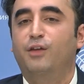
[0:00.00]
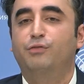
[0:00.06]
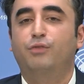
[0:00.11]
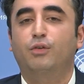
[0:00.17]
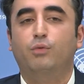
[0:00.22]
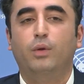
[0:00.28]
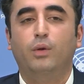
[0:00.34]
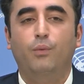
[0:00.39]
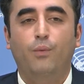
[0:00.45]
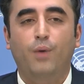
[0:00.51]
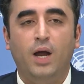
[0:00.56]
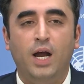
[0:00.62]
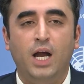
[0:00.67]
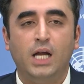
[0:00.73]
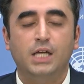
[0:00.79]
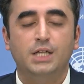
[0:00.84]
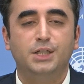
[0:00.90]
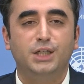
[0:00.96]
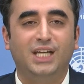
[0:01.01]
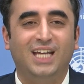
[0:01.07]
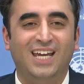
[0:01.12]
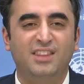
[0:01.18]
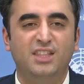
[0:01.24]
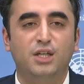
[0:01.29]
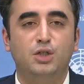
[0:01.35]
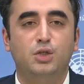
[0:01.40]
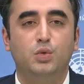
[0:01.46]
that we work
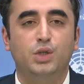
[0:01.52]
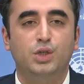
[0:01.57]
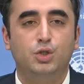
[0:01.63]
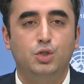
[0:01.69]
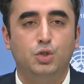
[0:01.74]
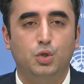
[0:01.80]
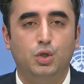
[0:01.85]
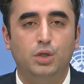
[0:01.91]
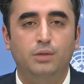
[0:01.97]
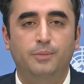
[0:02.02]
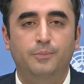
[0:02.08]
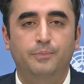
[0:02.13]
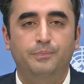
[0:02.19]
together to ensure